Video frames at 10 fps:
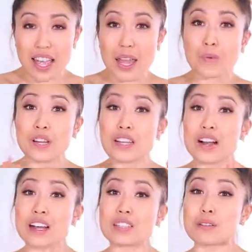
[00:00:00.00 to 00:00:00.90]
and what it
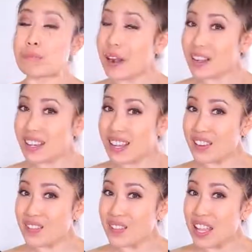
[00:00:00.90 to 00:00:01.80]
costs to market
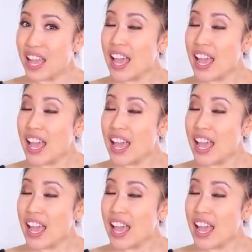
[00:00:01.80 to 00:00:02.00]
it